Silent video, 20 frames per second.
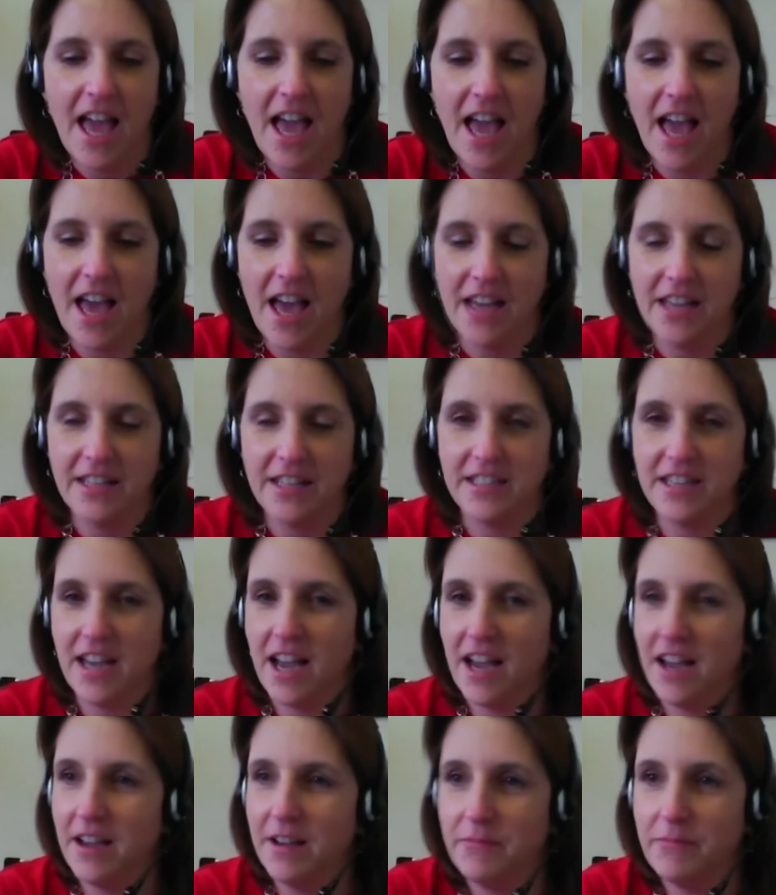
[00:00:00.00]
And
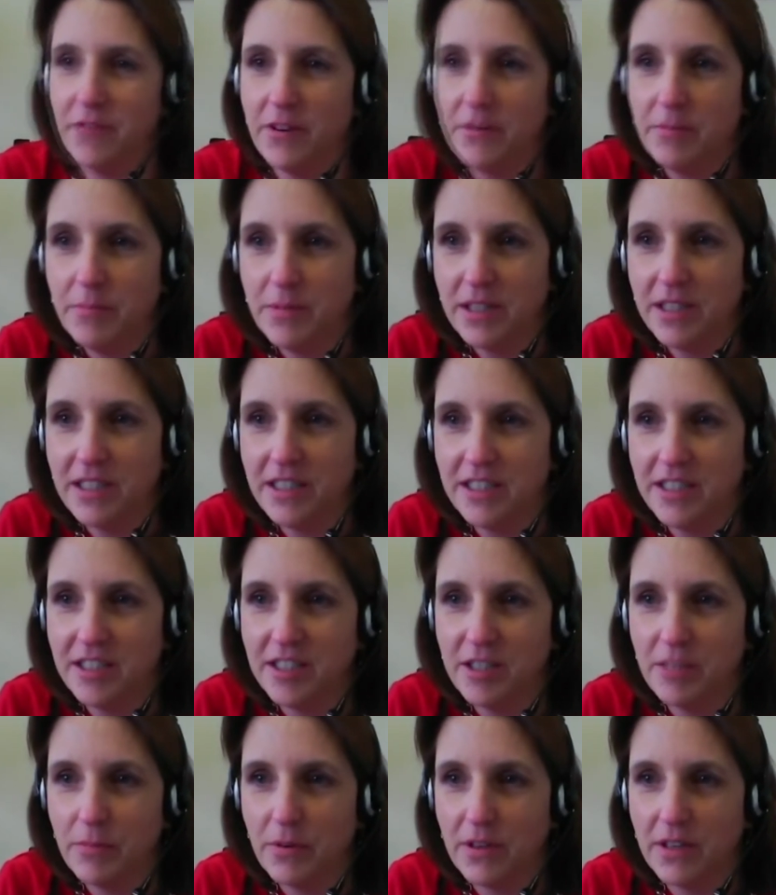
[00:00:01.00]
I'm very
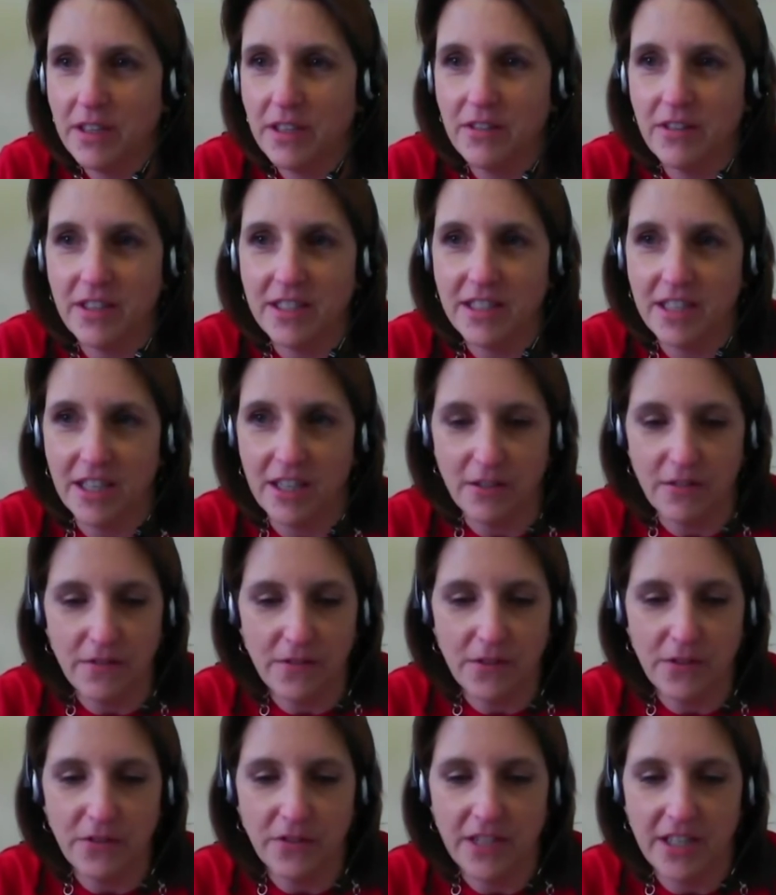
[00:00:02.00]
pleased to bring you this
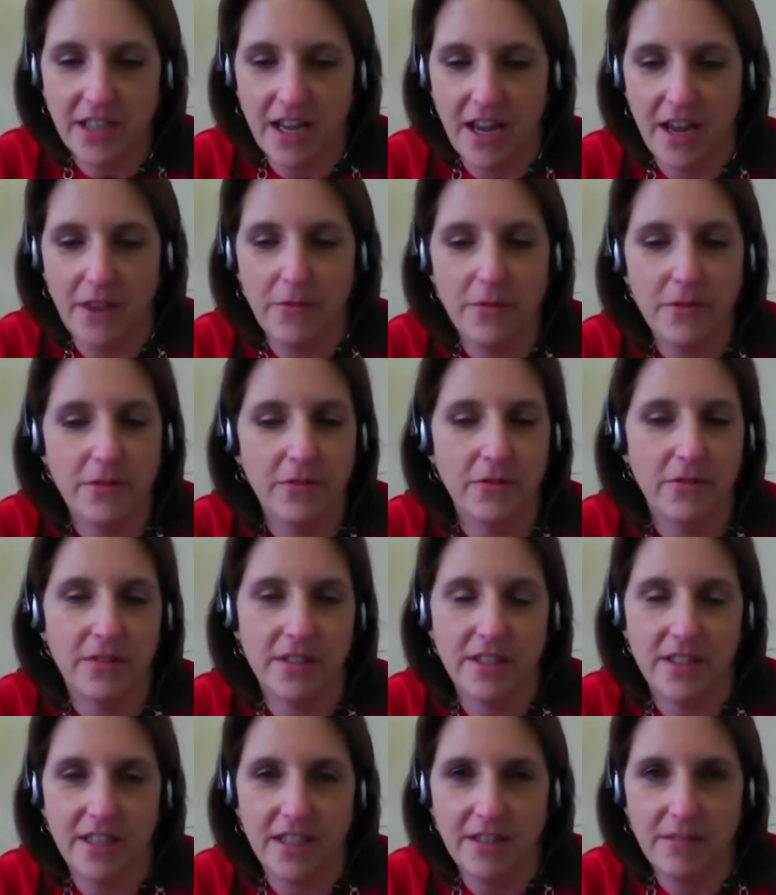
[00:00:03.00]
interview today with
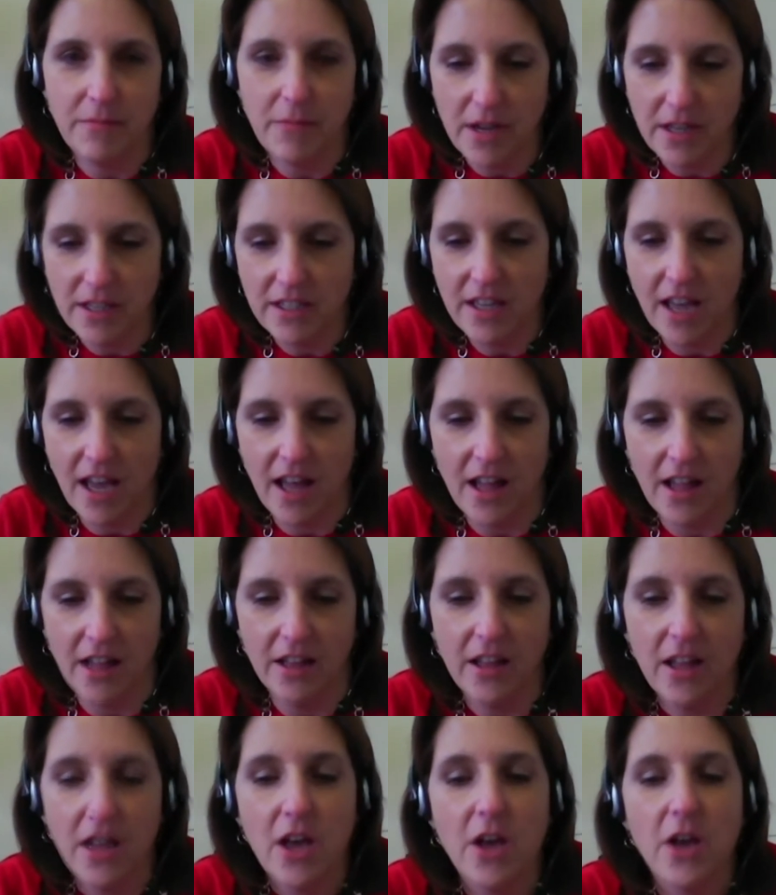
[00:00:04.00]
Christine
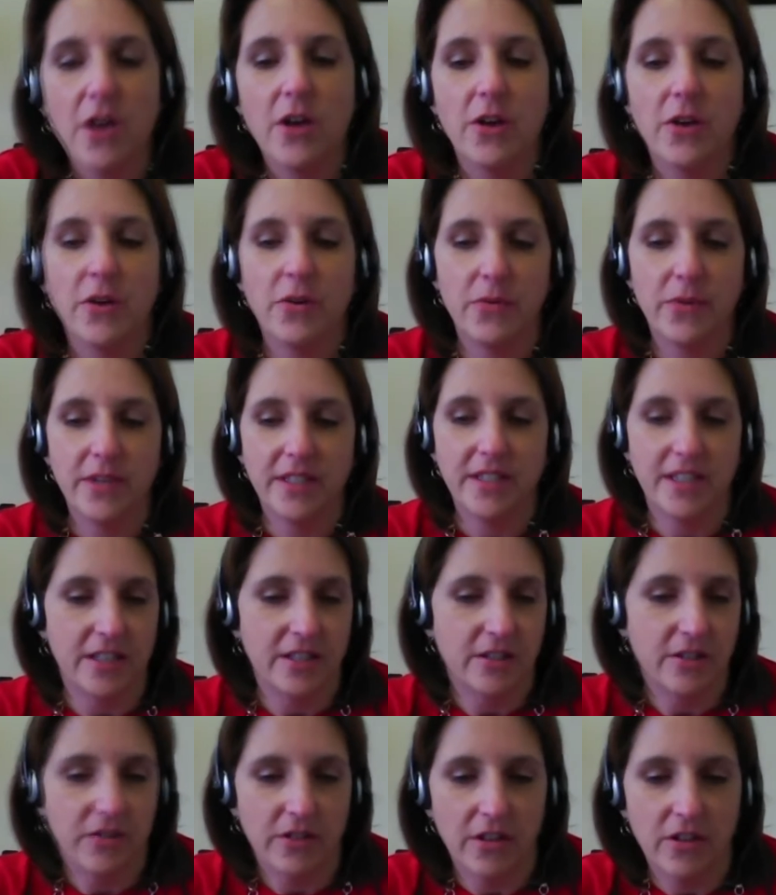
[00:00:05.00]
Moskell, who is
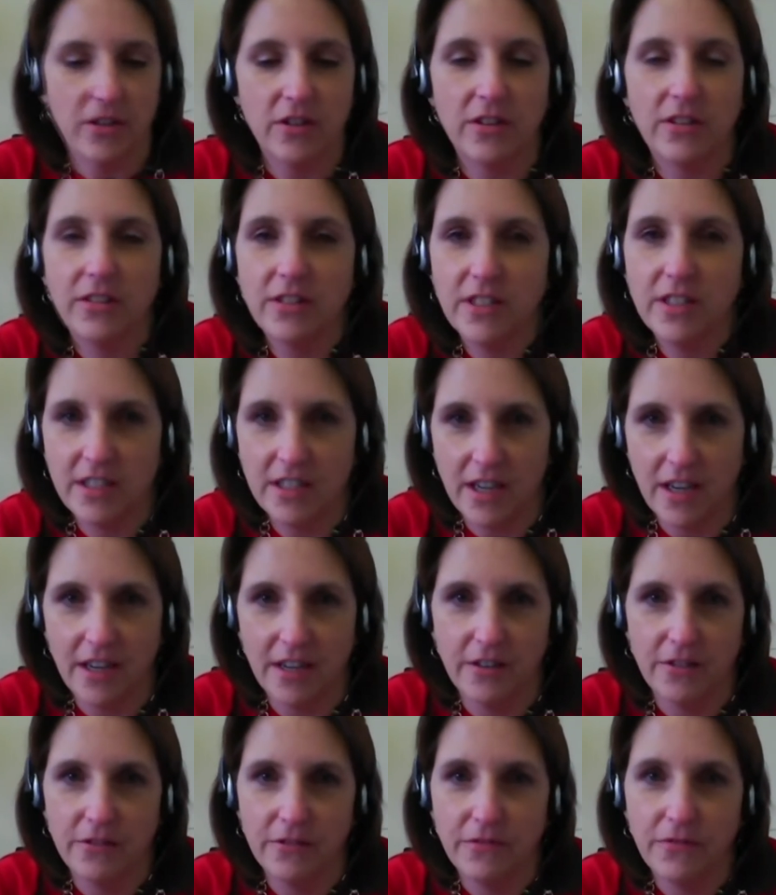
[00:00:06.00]
Instructional
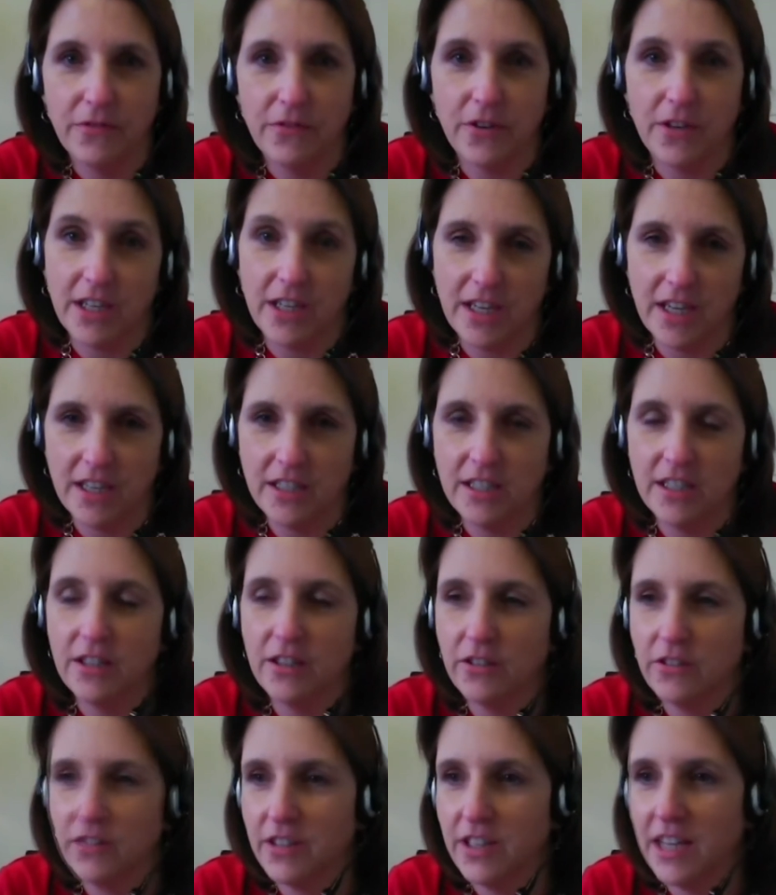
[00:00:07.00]
Designer for Connected
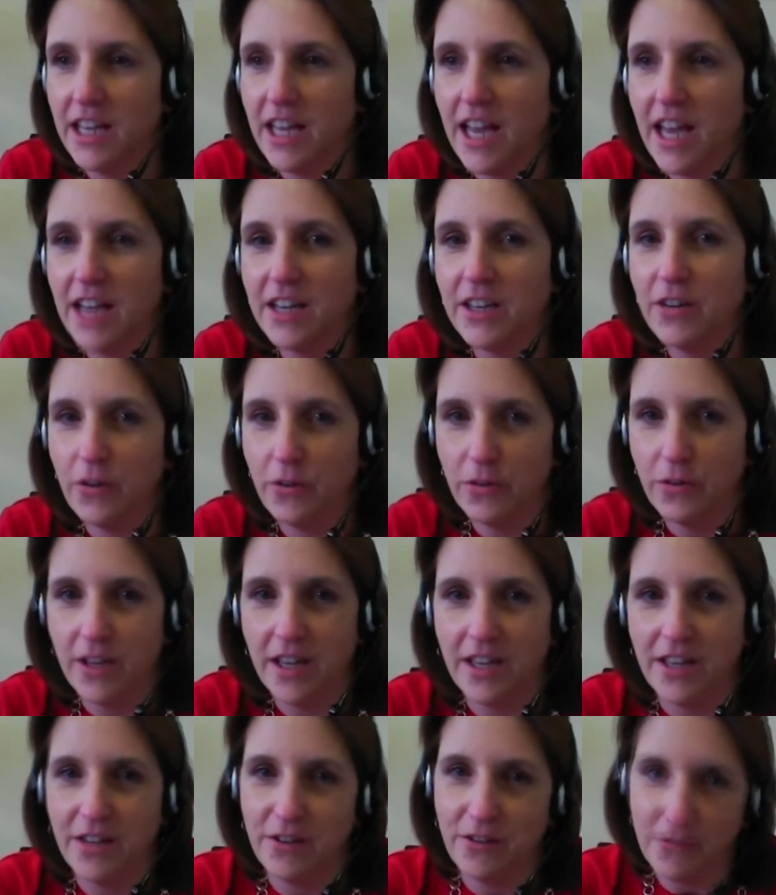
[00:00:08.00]
Learning at
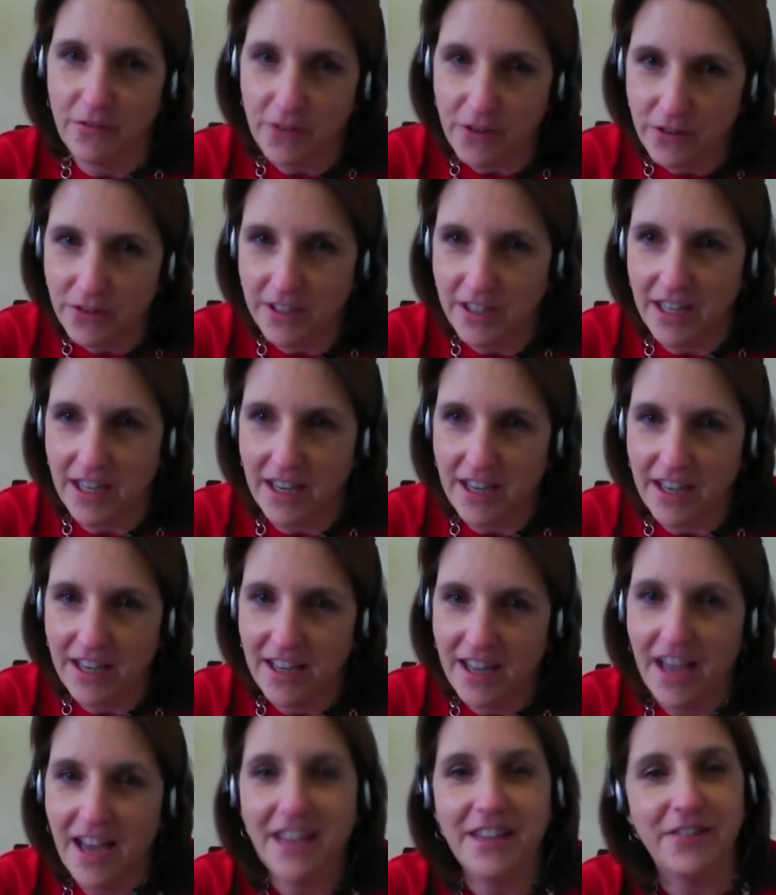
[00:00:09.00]
Colgate University.
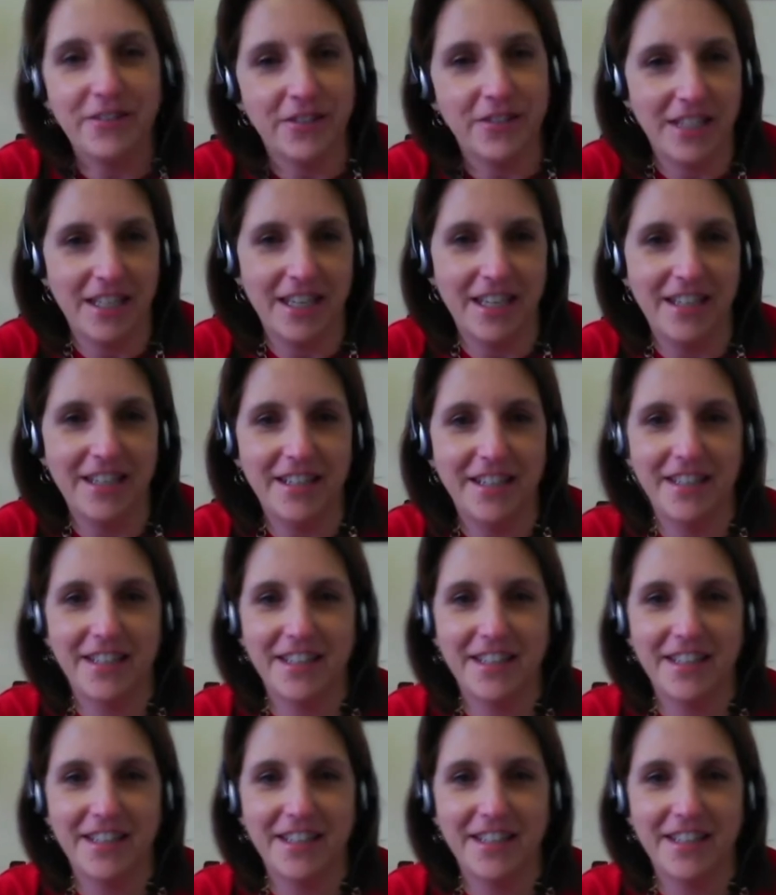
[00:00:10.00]
Hi, Christine.